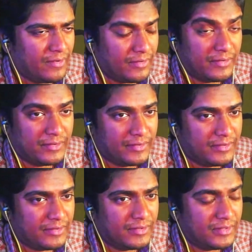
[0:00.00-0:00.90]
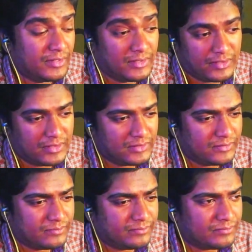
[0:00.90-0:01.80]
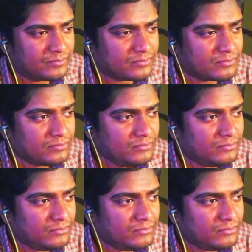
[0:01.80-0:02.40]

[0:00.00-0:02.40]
They were slaves in all but name.